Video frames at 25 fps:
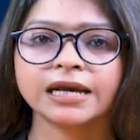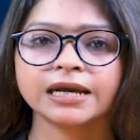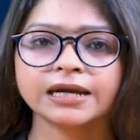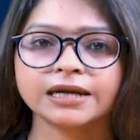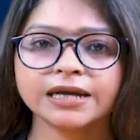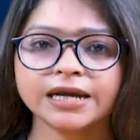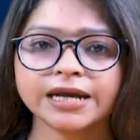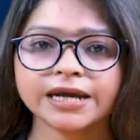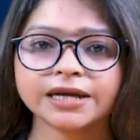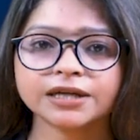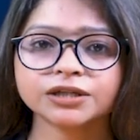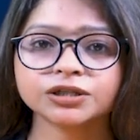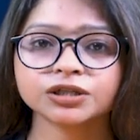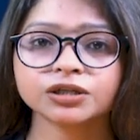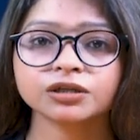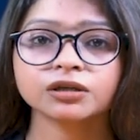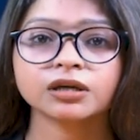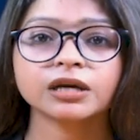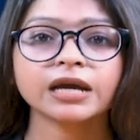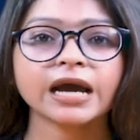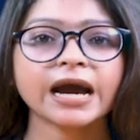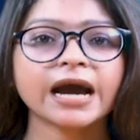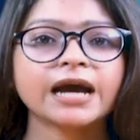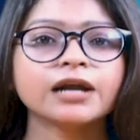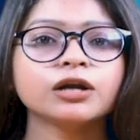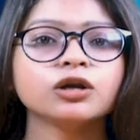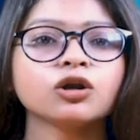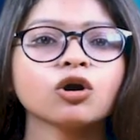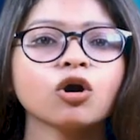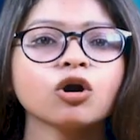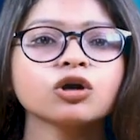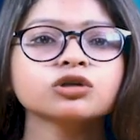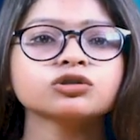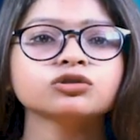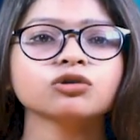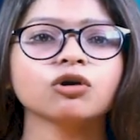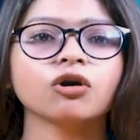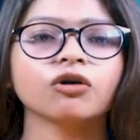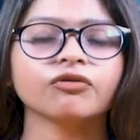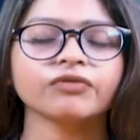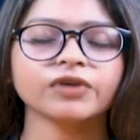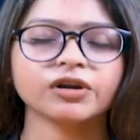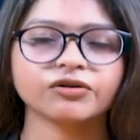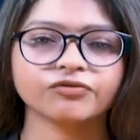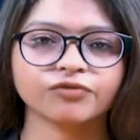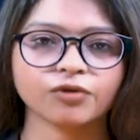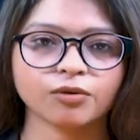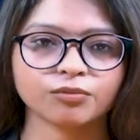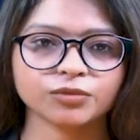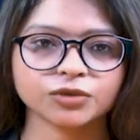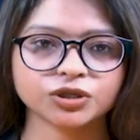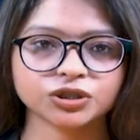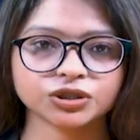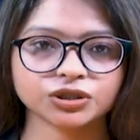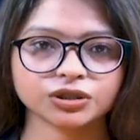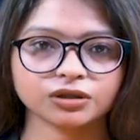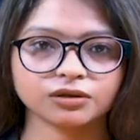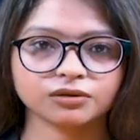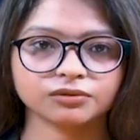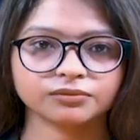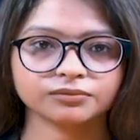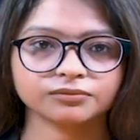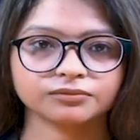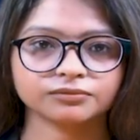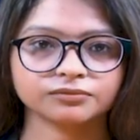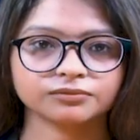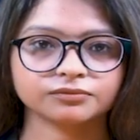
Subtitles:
linked and loss of information.